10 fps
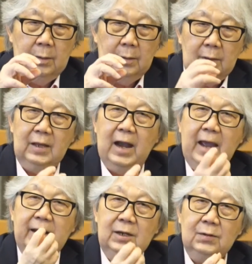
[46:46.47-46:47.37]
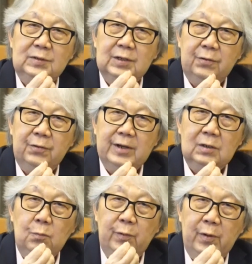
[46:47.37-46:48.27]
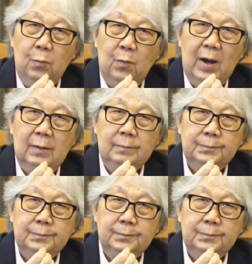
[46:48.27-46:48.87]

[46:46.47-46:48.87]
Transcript: The ideal situation we want